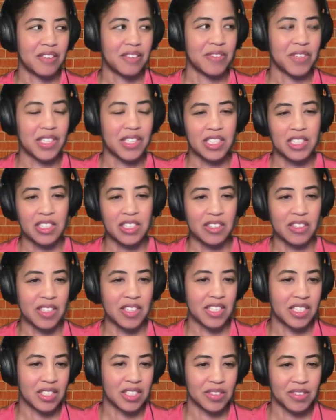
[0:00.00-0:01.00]
fictional
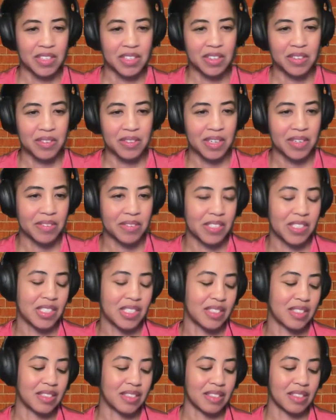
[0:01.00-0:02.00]
history or whatever,
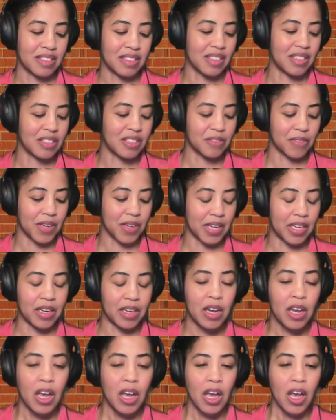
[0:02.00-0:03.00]
it's fine.
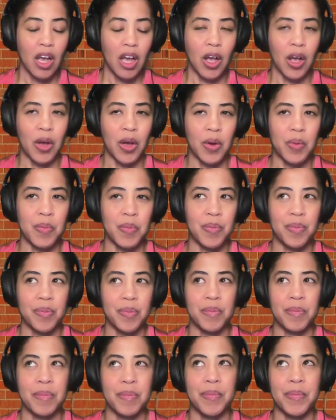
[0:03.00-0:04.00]

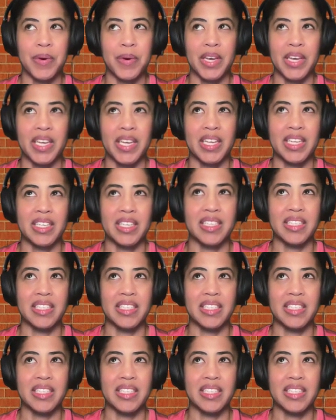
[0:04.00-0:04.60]
But